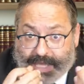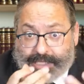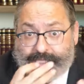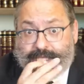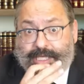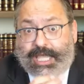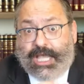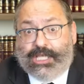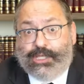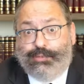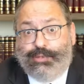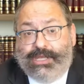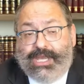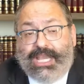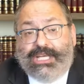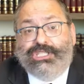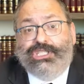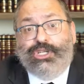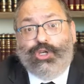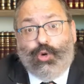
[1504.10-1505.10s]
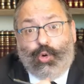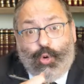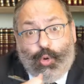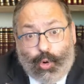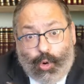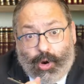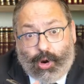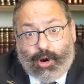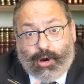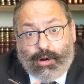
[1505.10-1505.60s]
basic explanation,
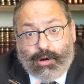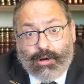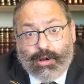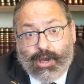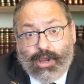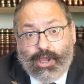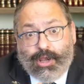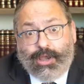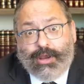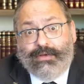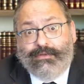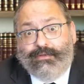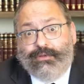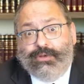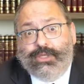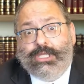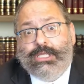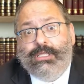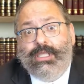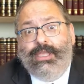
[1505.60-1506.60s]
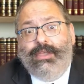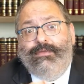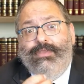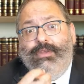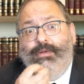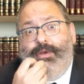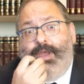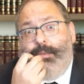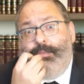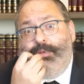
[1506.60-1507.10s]
or conversely, if
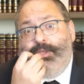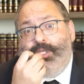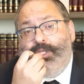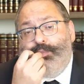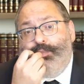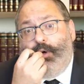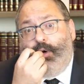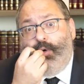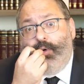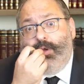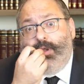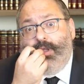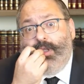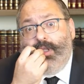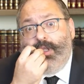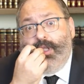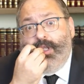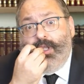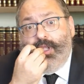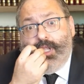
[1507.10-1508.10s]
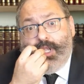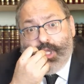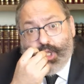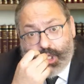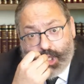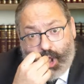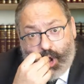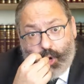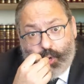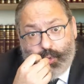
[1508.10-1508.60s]
the Rebbe spoke
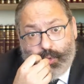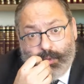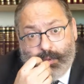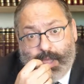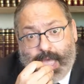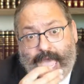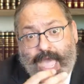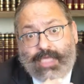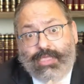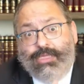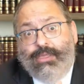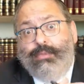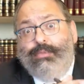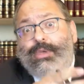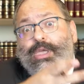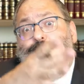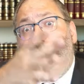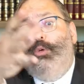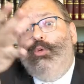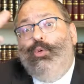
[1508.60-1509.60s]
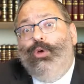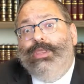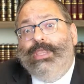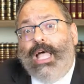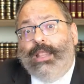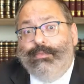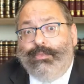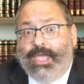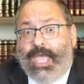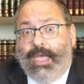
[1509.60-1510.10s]
low and the people would
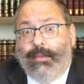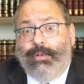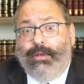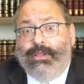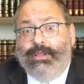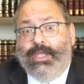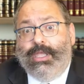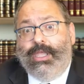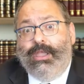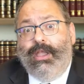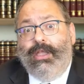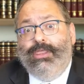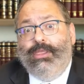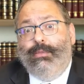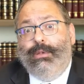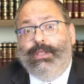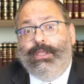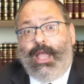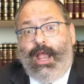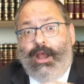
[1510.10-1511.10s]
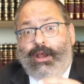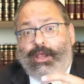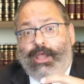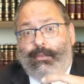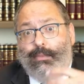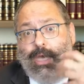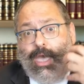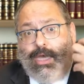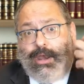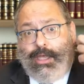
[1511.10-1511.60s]
not be able to hear, and the
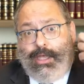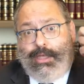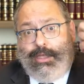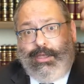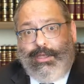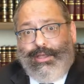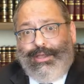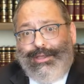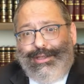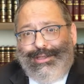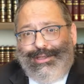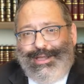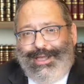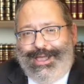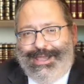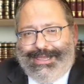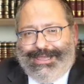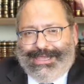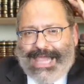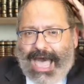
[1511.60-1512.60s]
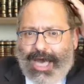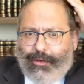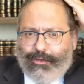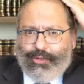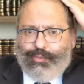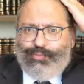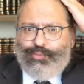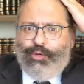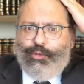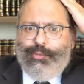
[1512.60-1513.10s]
Metargim had a a
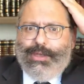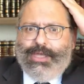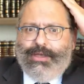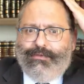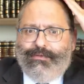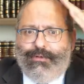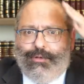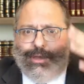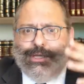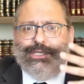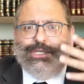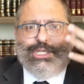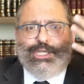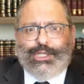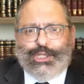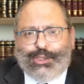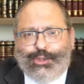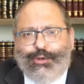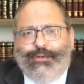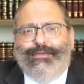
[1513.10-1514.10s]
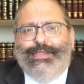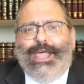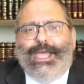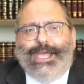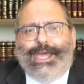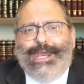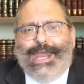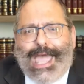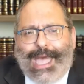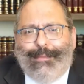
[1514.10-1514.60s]
loud, booming voice. He served
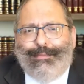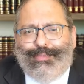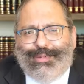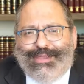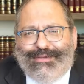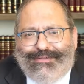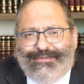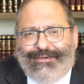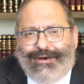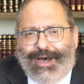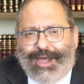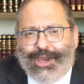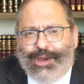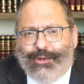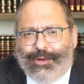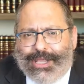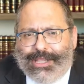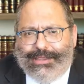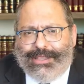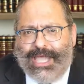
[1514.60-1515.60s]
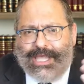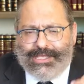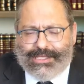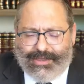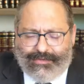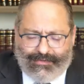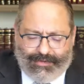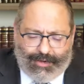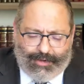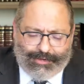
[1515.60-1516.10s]
like an amplifier in days
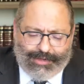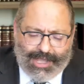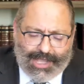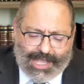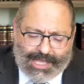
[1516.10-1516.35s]
of old.